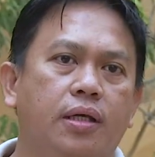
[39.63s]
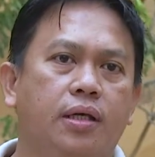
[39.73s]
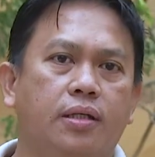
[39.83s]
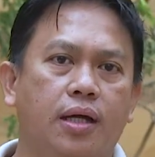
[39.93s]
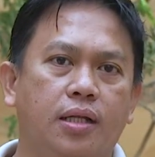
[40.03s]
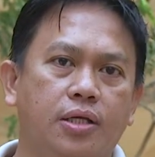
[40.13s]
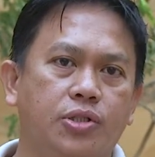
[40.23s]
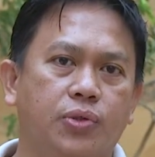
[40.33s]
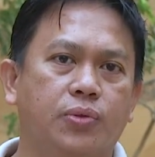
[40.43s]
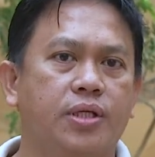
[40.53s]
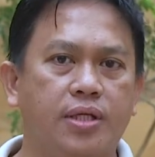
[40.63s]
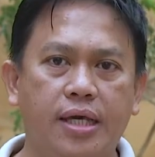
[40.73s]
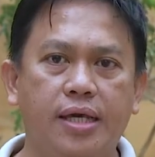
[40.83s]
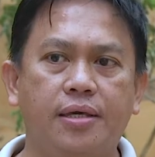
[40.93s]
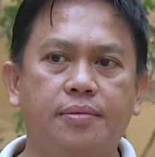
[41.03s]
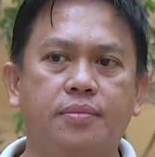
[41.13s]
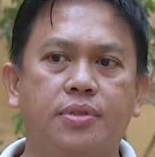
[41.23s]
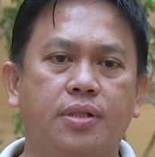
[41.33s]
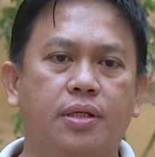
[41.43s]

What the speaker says: in Ain Zoo, the names,